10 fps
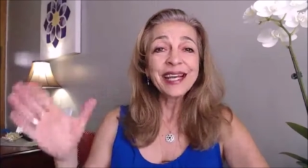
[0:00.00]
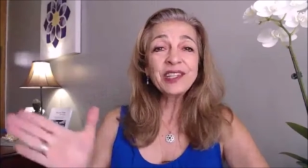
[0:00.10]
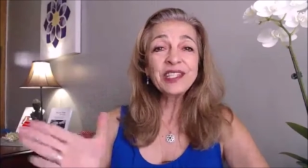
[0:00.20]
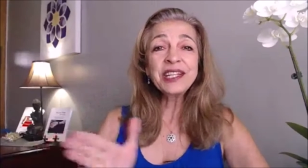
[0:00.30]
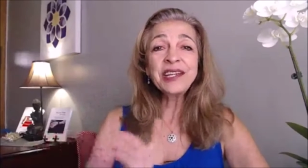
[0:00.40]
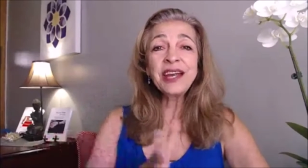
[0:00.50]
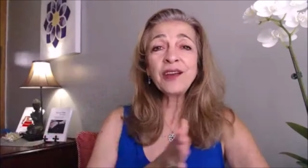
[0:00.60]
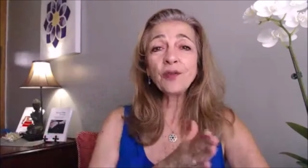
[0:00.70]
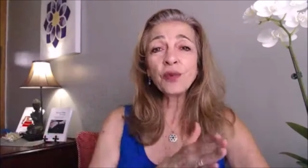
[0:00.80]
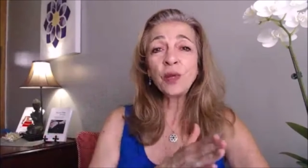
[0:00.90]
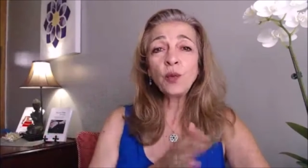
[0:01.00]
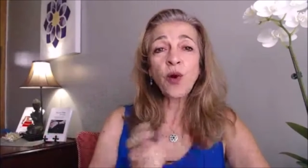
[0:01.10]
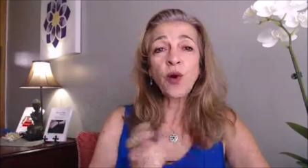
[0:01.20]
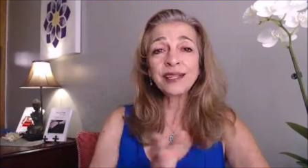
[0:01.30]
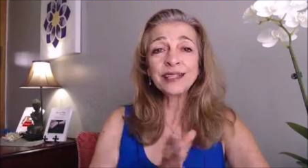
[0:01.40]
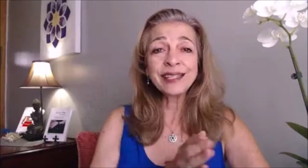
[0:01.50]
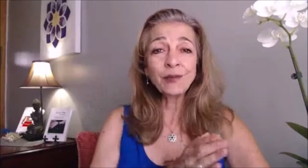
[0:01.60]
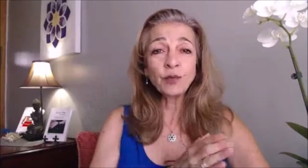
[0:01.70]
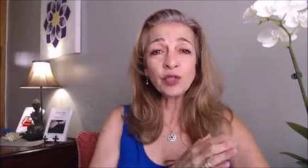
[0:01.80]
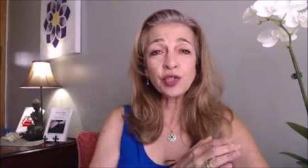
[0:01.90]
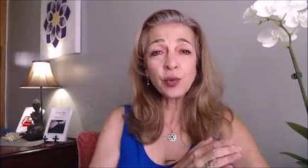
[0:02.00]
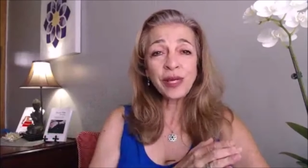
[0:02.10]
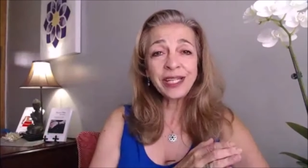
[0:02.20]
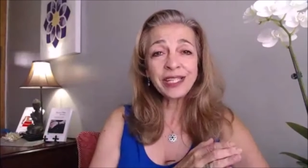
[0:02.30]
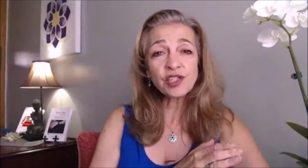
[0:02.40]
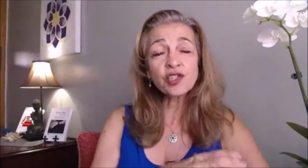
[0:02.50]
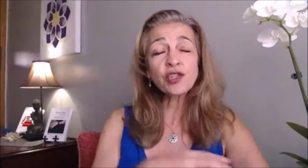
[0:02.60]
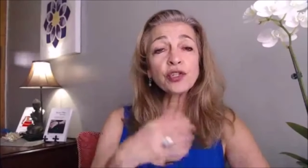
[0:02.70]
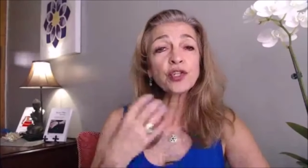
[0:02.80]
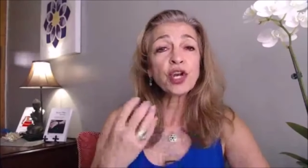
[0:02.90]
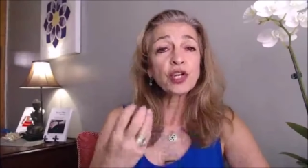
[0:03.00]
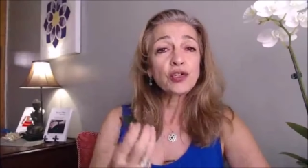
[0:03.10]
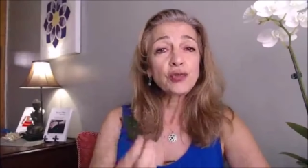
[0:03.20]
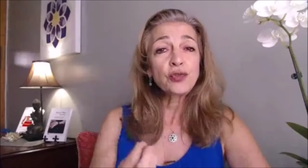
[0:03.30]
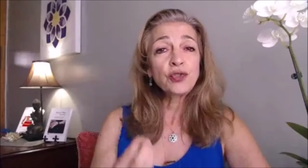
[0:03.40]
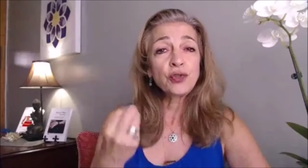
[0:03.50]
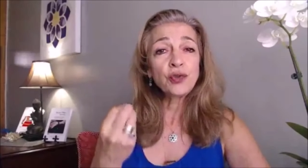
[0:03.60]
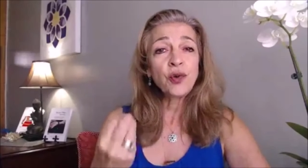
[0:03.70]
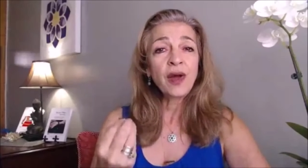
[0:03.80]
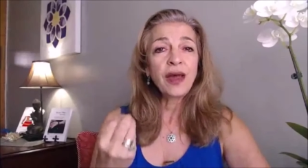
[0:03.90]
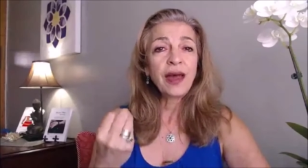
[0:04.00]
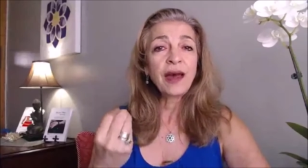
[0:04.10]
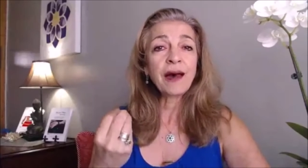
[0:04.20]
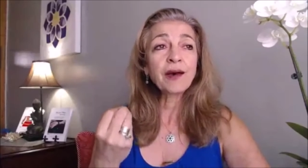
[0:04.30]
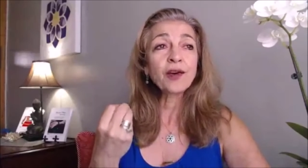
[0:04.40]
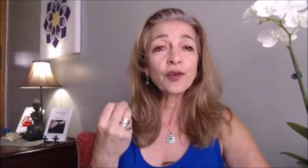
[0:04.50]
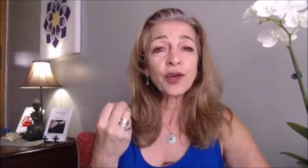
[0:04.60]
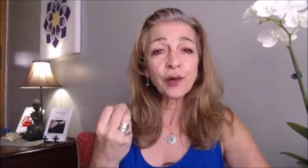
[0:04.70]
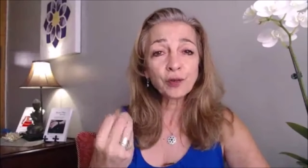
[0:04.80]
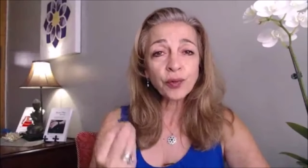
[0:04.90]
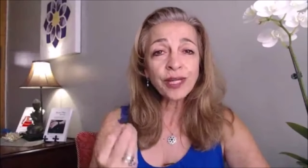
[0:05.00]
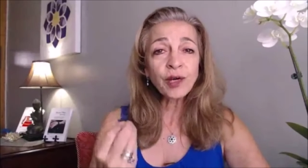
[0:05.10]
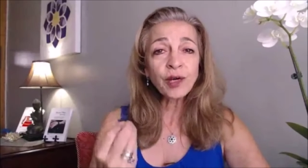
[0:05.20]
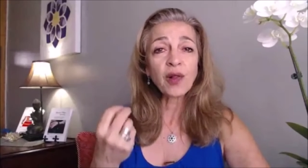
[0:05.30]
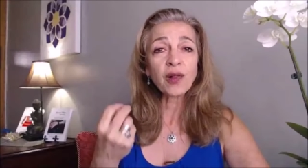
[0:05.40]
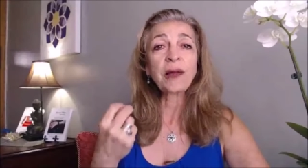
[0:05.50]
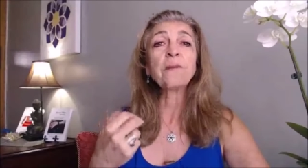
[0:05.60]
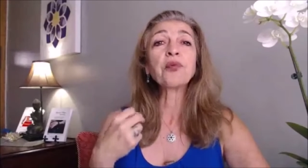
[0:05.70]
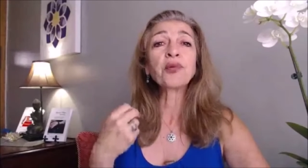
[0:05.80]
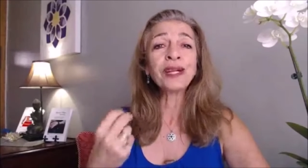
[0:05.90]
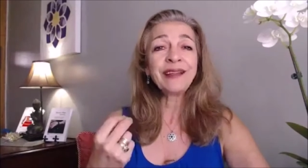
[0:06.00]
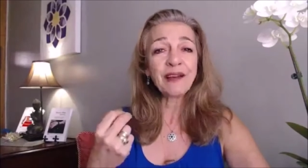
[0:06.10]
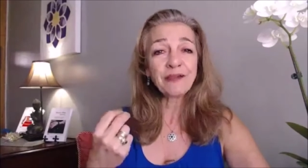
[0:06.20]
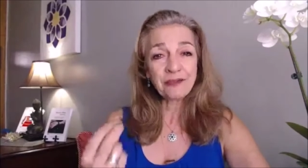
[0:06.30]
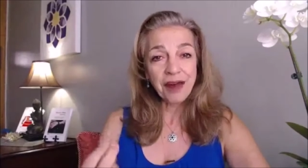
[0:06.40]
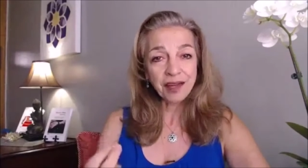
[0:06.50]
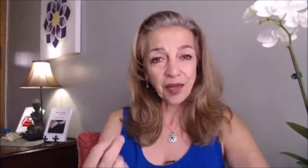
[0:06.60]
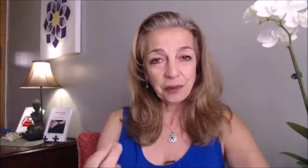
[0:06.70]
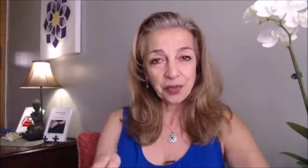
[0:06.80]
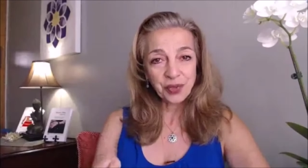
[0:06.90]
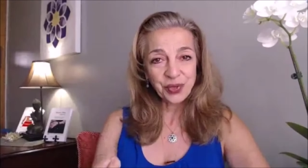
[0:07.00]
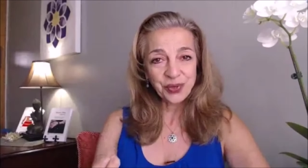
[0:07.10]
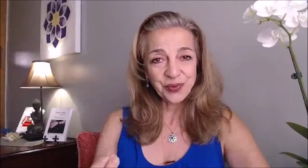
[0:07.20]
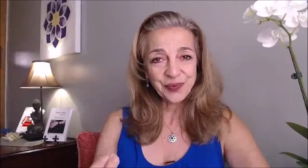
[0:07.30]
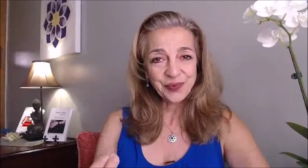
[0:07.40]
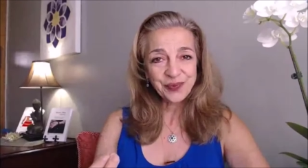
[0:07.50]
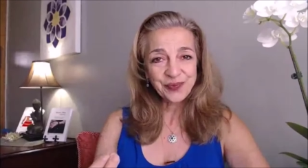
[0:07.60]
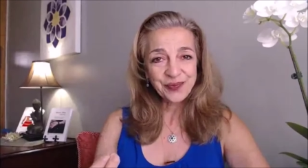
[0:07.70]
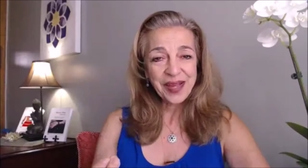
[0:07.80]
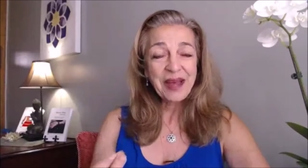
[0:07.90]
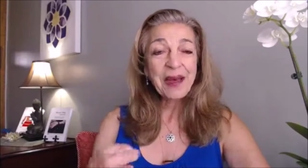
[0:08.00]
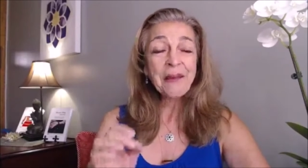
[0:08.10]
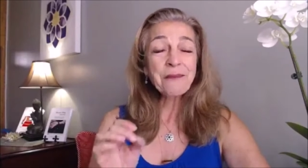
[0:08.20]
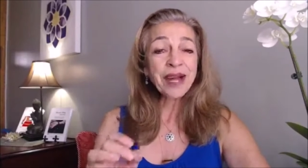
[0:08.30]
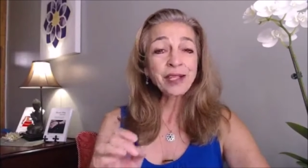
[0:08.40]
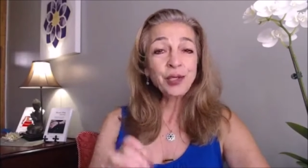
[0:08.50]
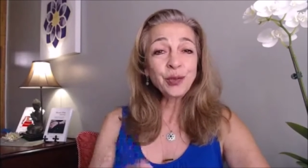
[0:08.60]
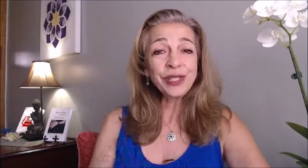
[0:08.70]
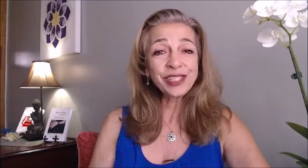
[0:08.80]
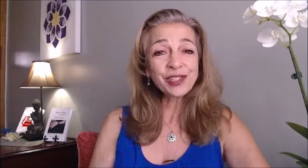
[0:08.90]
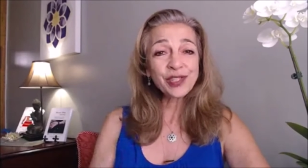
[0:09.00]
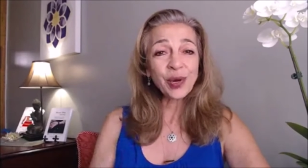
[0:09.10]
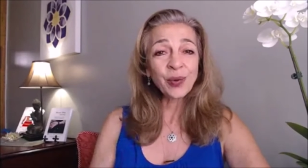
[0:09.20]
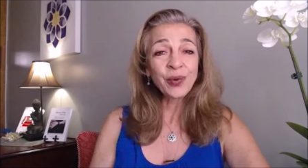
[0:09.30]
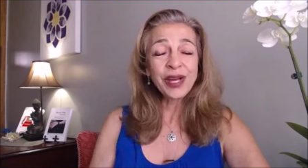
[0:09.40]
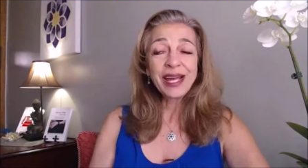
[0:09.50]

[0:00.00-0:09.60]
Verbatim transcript: it did a rewind. It was doing a search to do a recall and bring that file up to you. And by doing so,